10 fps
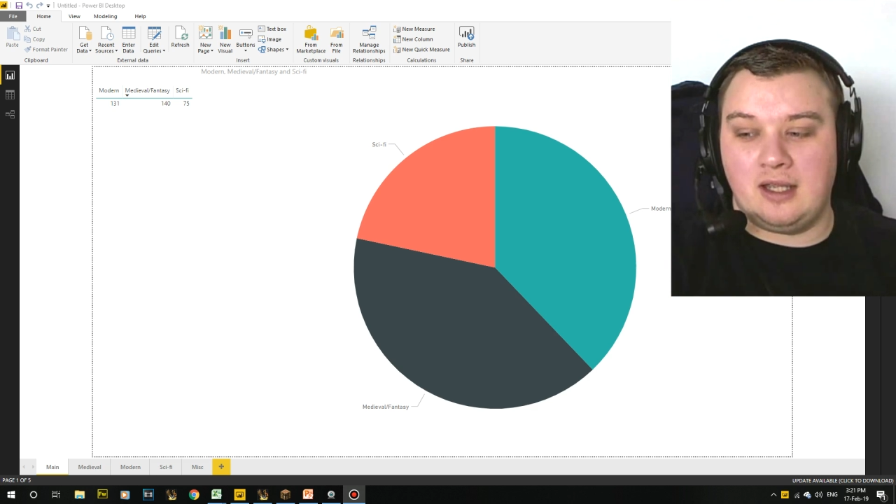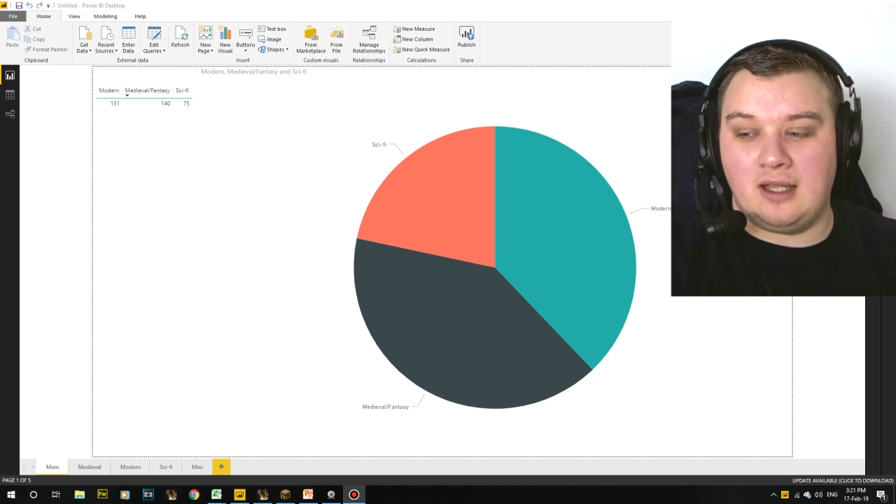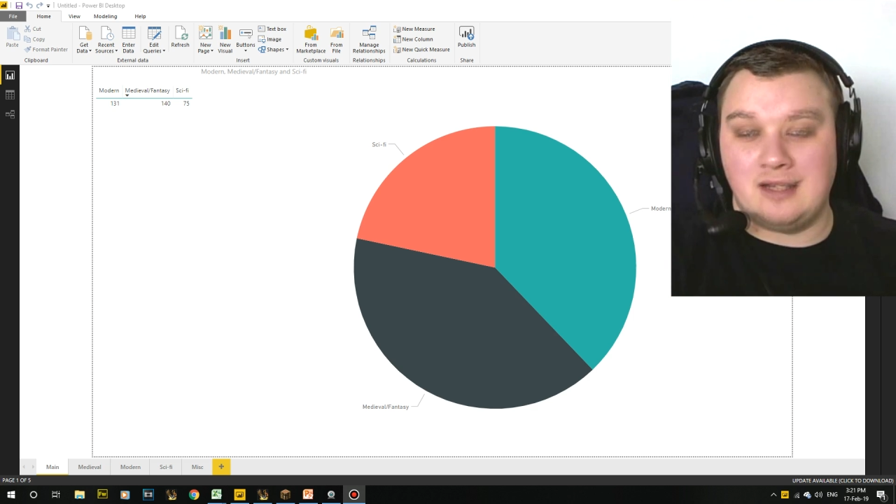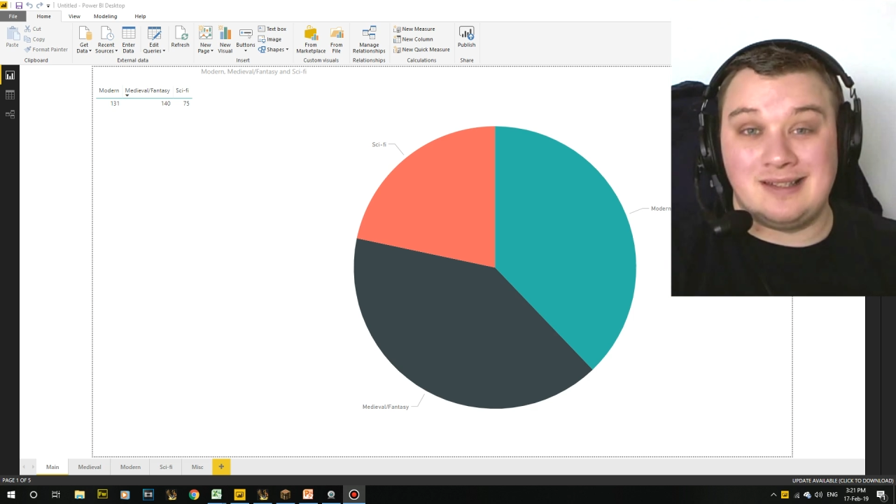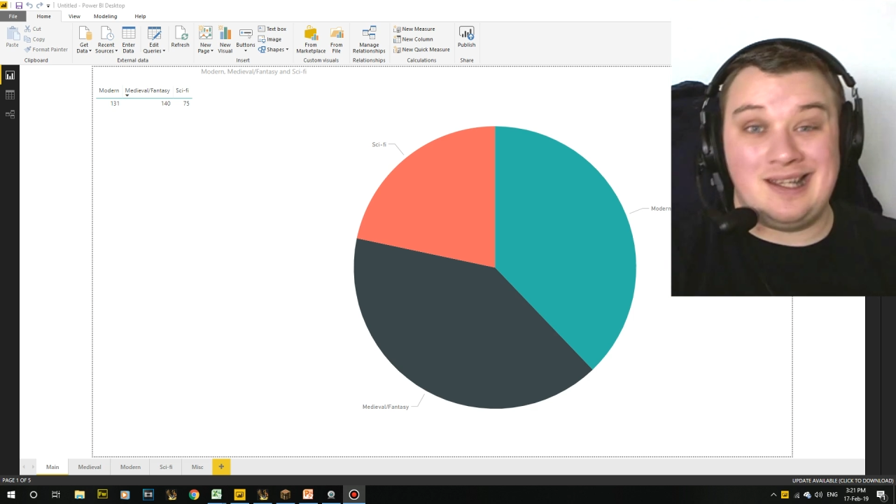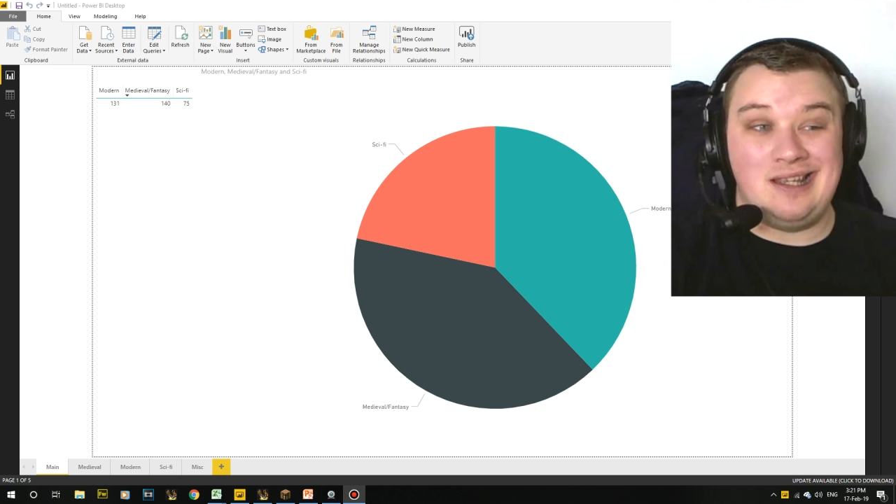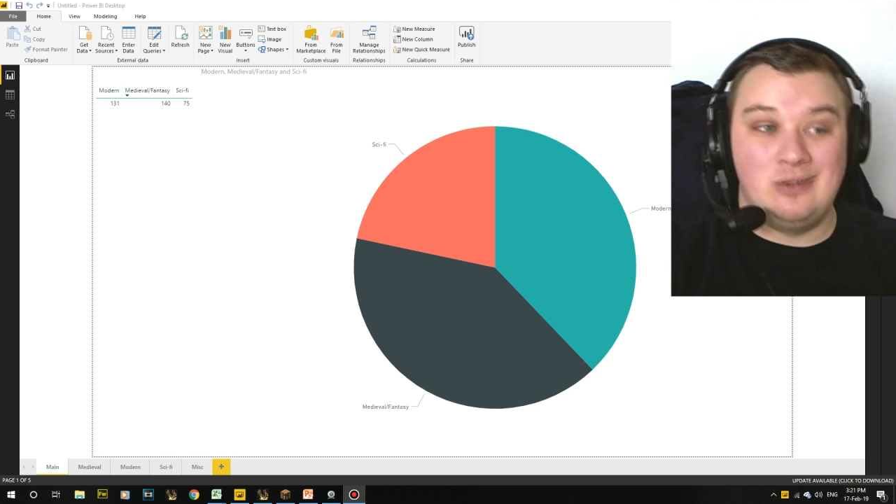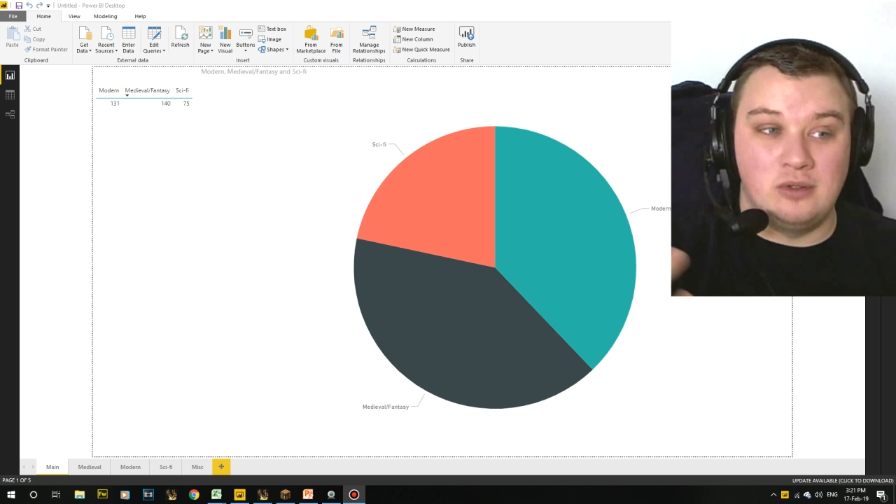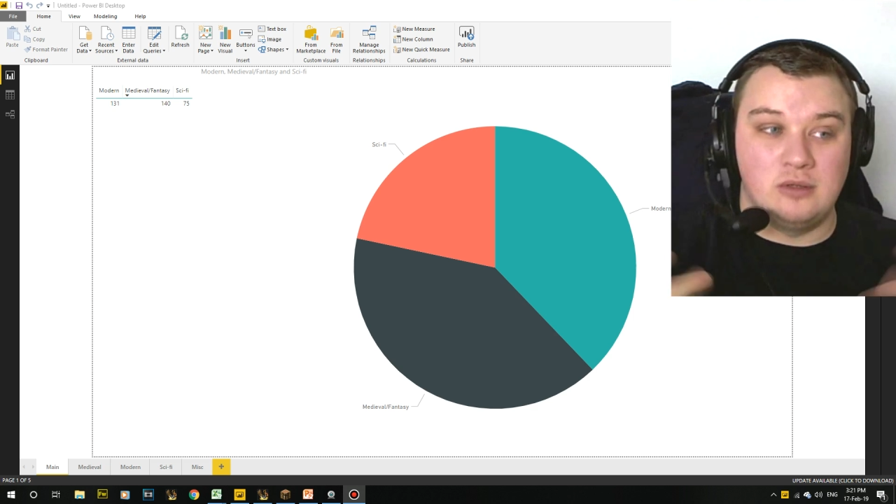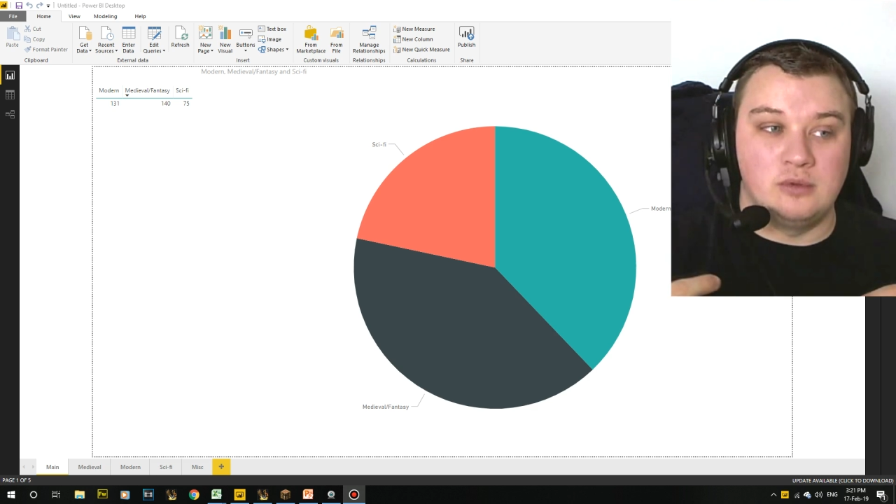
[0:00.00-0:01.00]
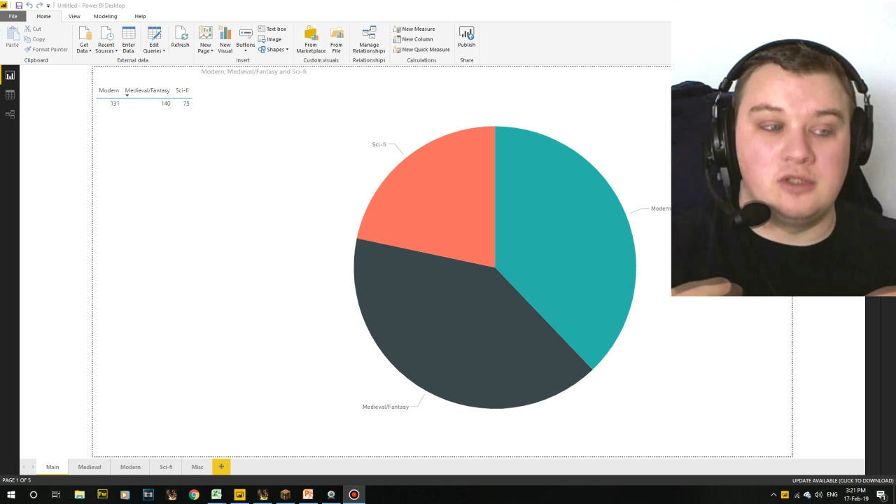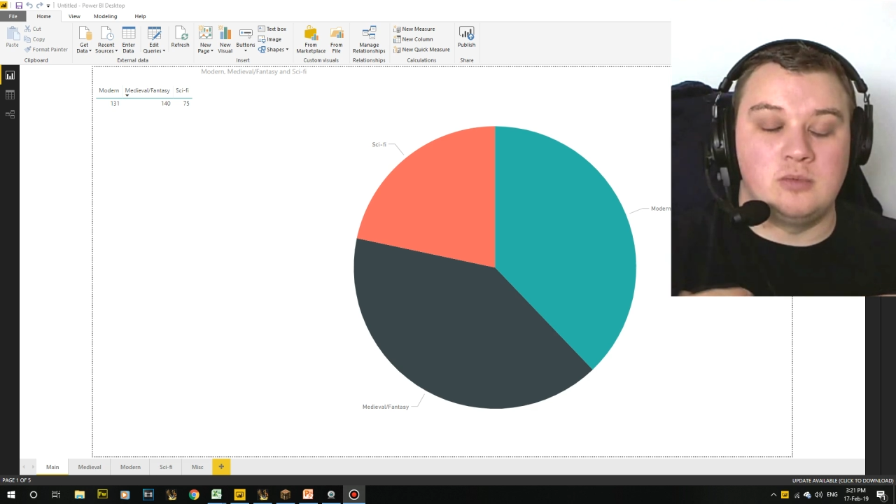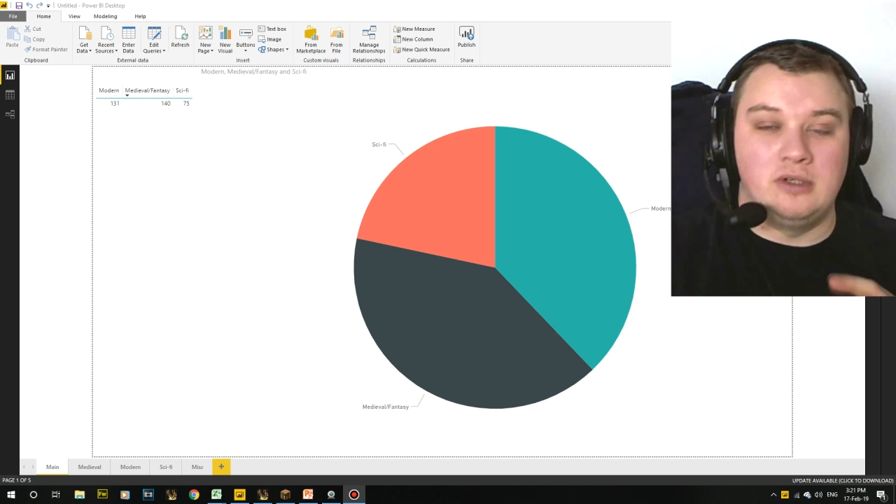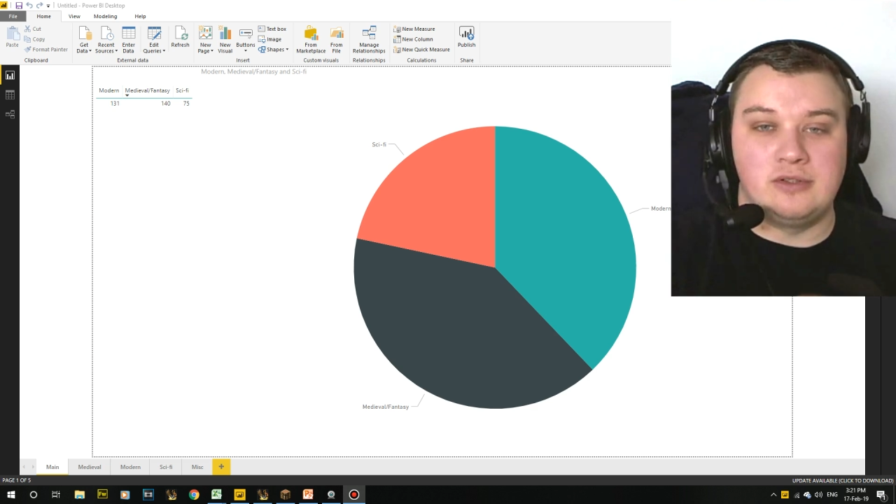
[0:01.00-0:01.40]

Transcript: and getting your thoughts as well.